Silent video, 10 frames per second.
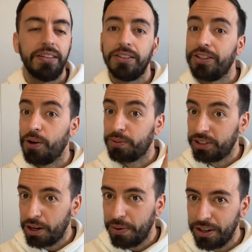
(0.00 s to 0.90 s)
the
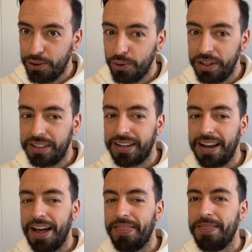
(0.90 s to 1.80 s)
observer unit
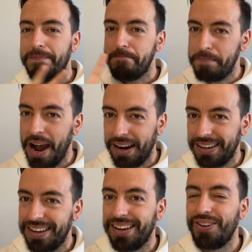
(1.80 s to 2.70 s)
can
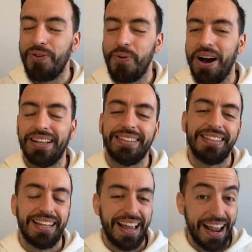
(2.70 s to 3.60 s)
mark
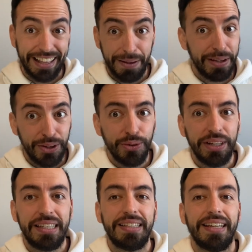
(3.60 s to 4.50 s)
one enemy
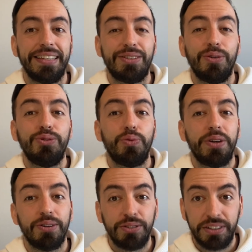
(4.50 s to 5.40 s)
unit that is going to be
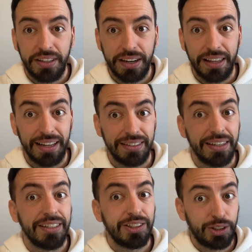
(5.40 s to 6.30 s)
considered as
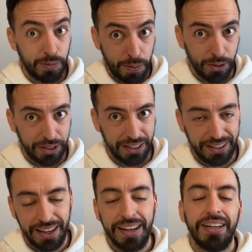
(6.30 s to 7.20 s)

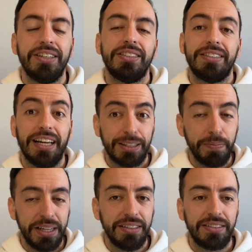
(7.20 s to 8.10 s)
spotted. That
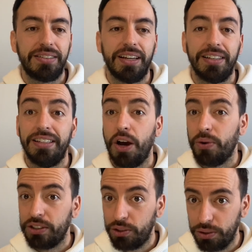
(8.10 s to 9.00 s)
means that in
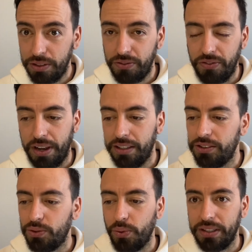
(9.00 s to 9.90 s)
our shooting
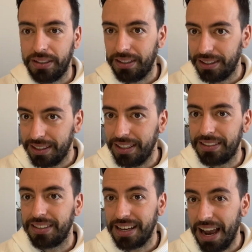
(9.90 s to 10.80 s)
phase, when
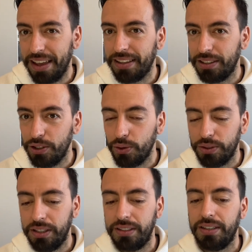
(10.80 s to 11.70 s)
this guided
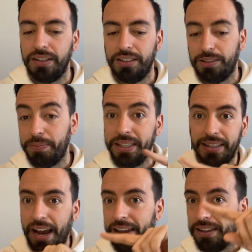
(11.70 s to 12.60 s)
unit is being
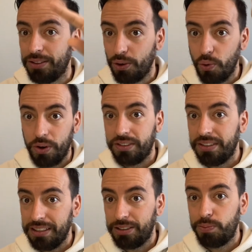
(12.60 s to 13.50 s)
guided towards
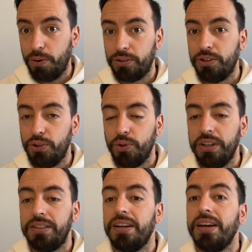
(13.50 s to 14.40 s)
that spot unit,